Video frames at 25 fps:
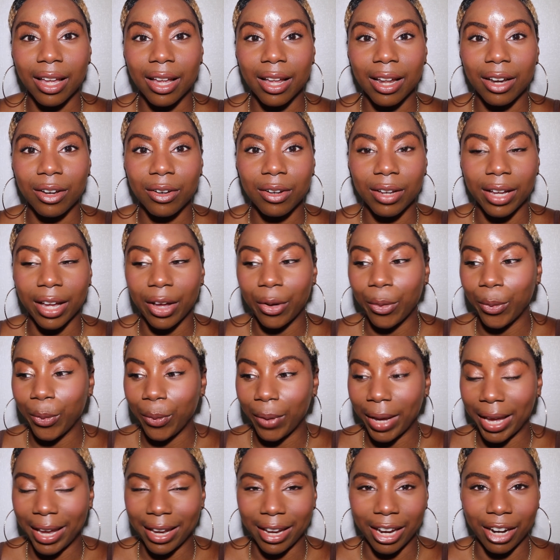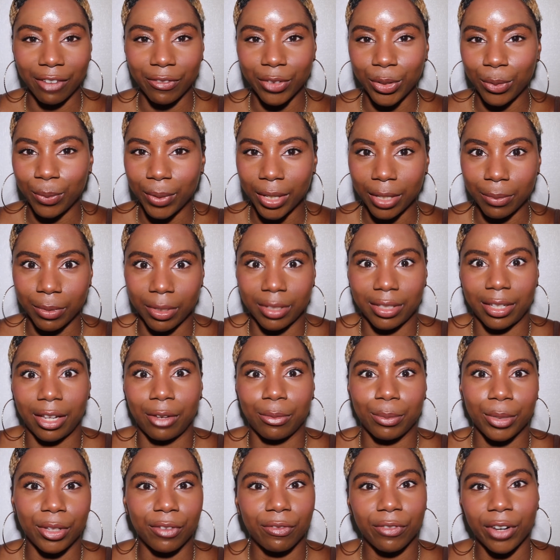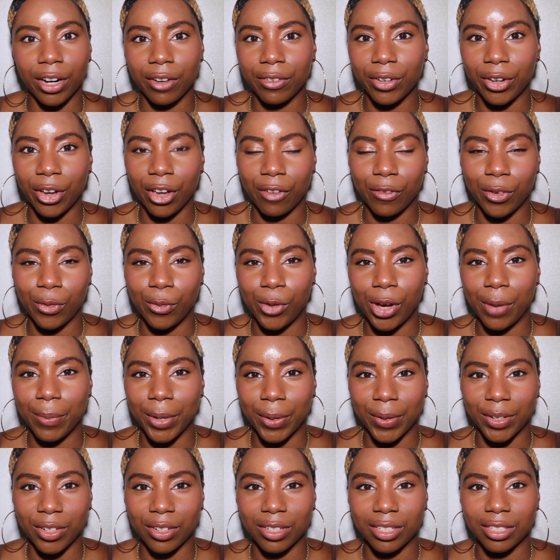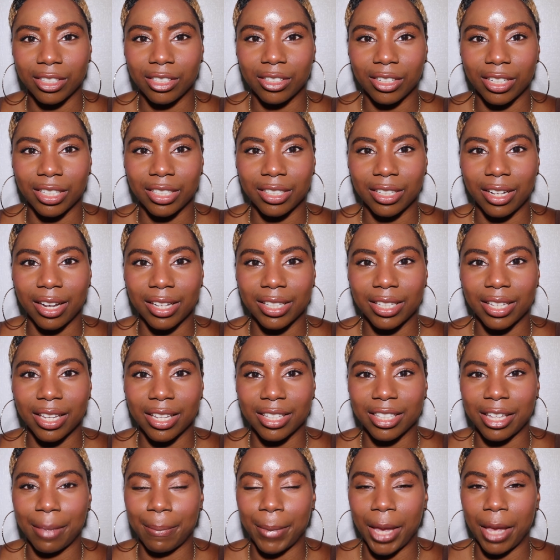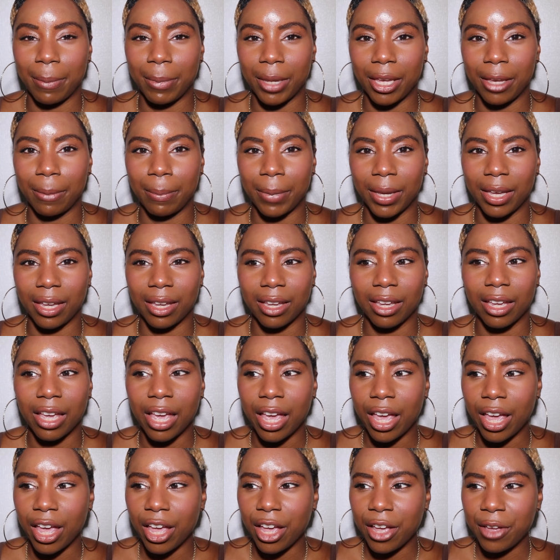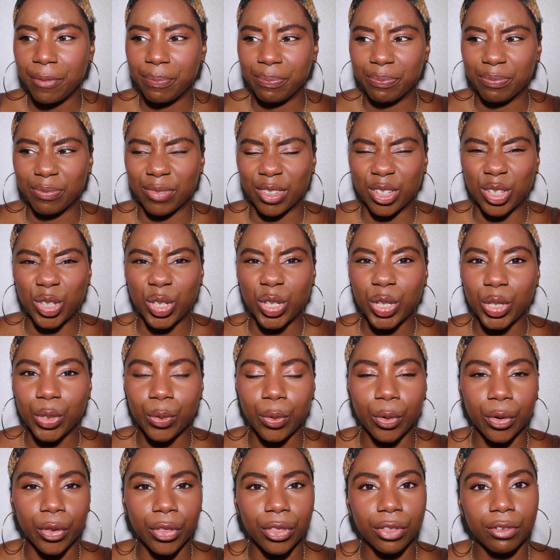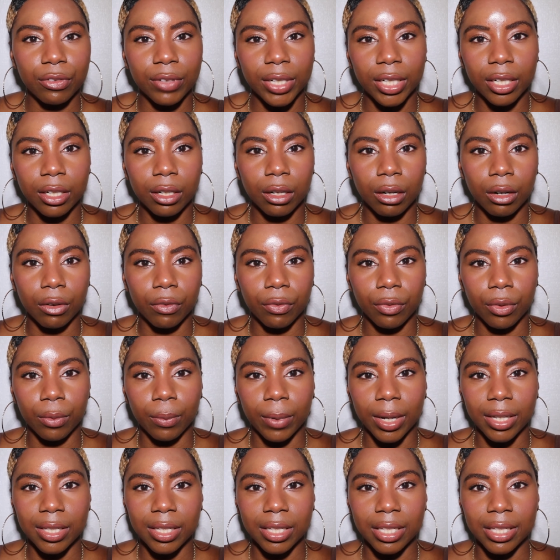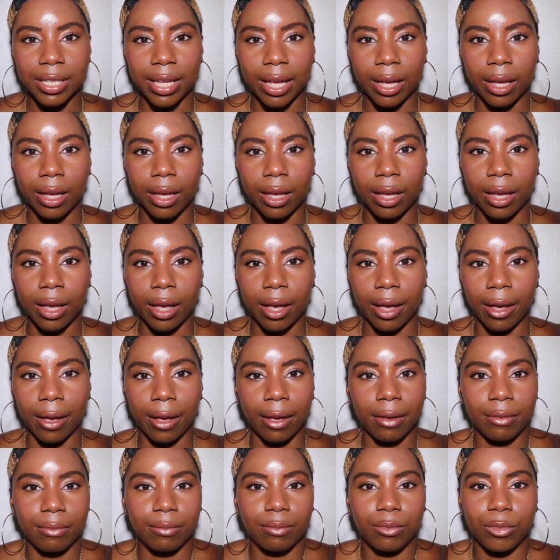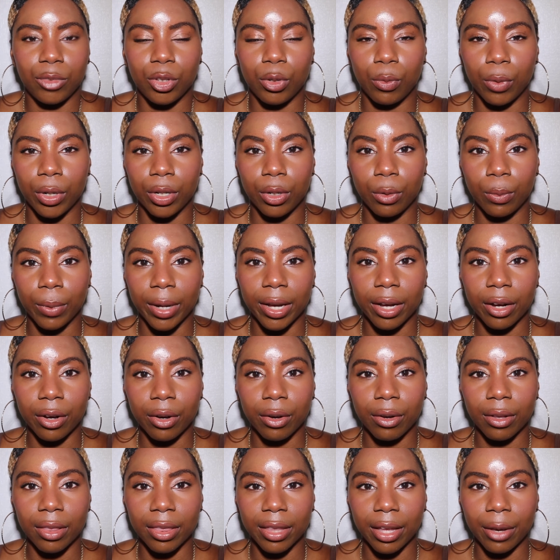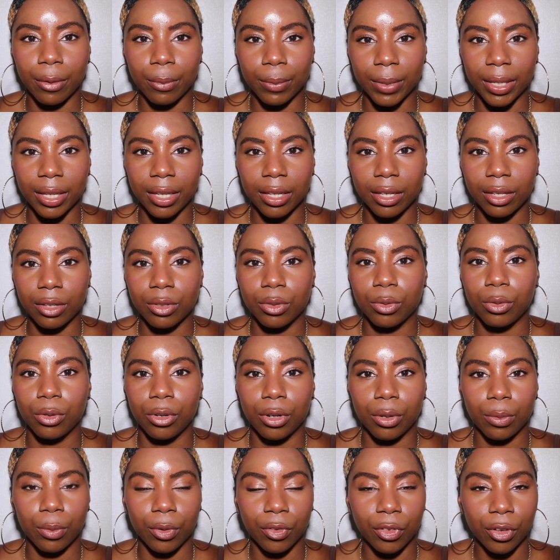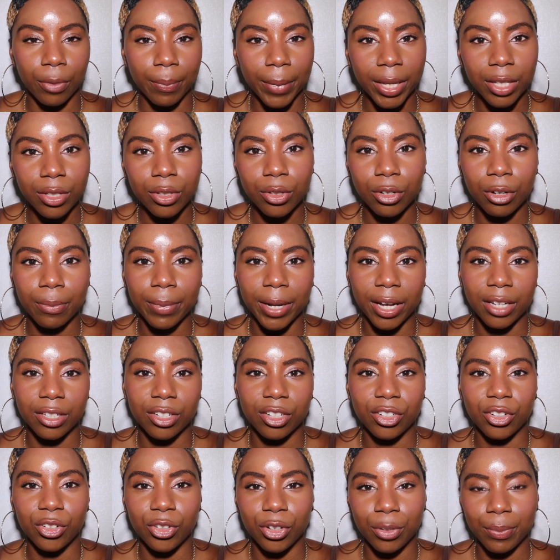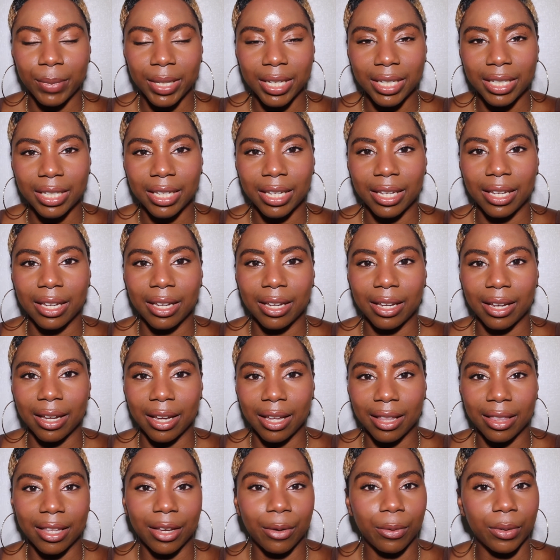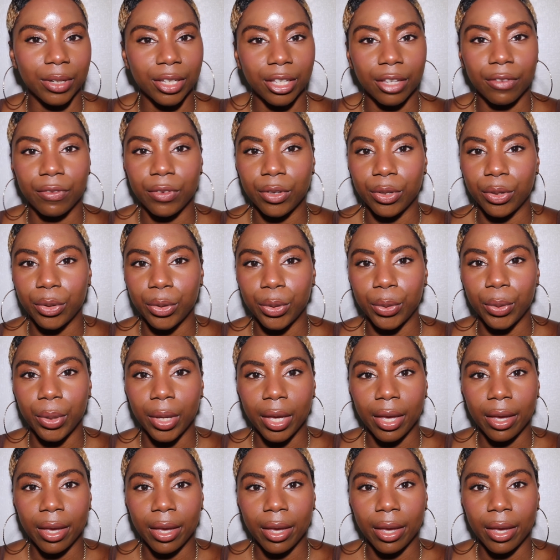look at all 8 every week, because that would be very overwhelming when you're just starting. So maybe pick 2 or 3 of the ones that you want to work on that week, talk with your mentor about it during your meeting, and they will give you